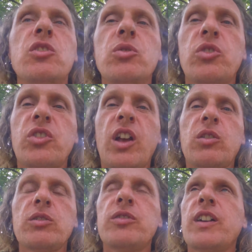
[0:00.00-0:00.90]
to
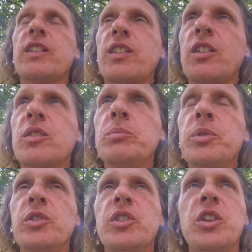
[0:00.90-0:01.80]
sacrifice our
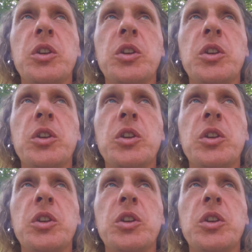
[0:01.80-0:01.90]
ability